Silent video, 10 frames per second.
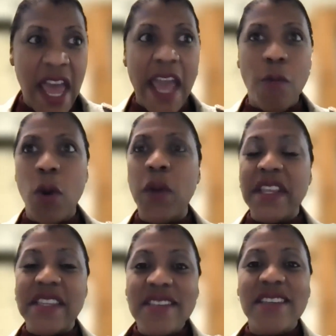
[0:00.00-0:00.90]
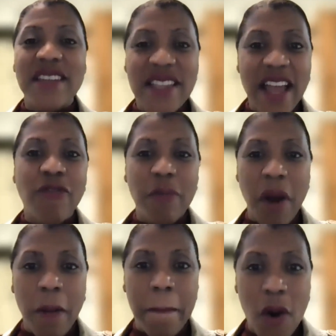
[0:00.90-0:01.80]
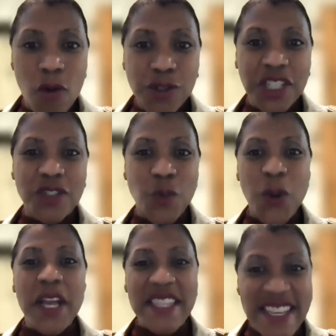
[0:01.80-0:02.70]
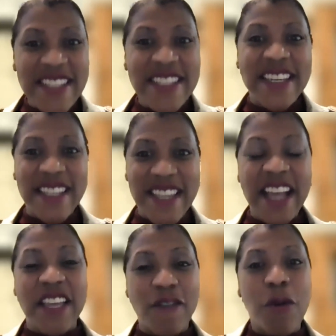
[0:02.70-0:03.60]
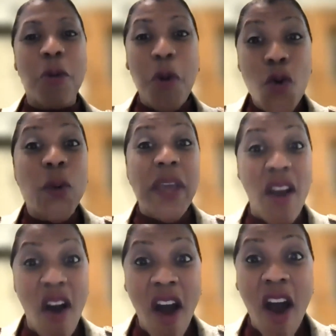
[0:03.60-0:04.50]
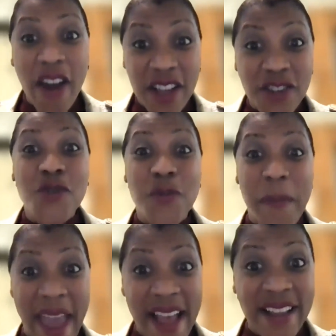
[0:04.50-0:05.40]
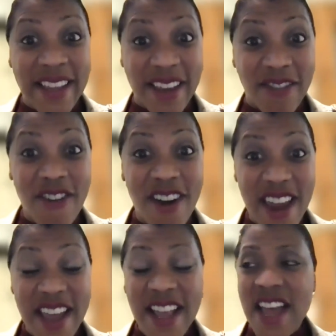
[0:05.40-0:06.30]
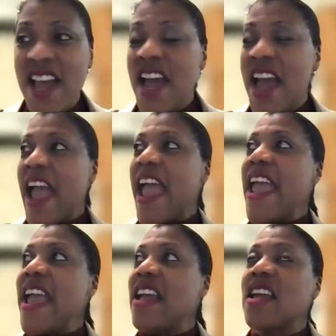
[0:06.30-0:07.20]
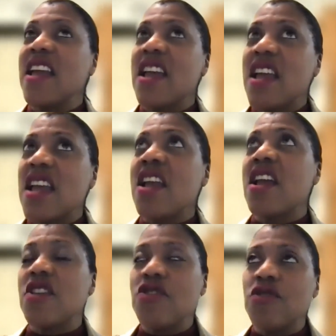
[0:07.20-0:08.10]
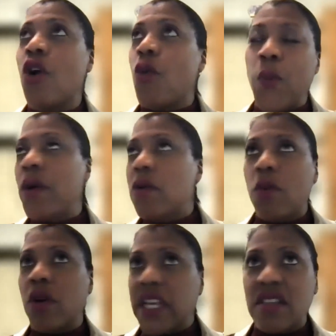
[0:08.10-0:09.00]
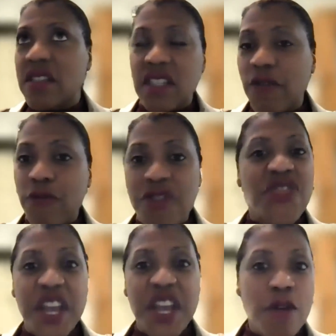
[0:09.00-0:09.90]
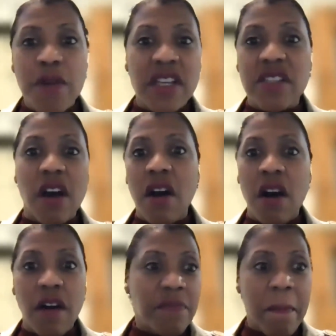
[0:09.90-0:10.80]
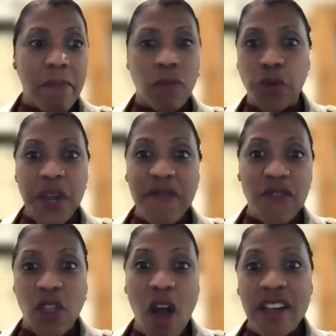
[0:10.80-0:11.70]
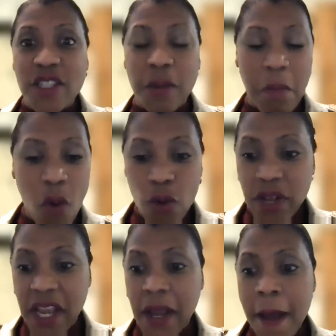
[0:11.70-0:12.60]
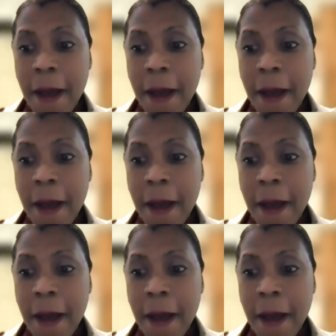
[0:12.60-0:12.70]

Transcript: And when we disconnect from our emotions, we're disconnecting for who we are in humanity, right? Yeah. And you know, we'll get to the different theories of grief and loss and mourning,